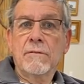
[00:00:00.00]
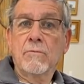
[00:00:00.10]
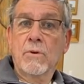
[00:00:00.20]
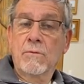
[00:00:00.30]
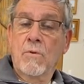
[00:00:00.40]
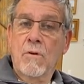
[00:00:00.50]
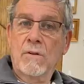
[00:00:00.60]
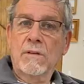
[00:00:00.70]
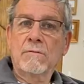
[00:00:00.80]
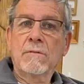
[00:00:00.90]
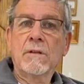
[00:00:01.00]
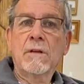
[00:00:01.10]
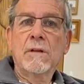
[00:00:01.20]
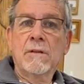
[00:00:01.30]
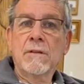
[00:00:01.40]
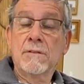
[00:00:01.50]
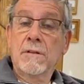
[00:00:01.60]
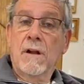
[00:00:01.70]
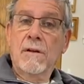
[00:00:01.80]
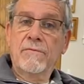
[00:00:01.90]
Do we want it? Is
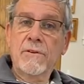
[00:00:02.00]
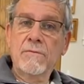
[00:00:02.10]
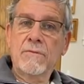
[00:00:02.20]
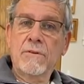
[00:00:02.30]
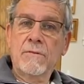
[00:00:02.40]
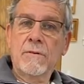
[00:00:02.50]
it our future?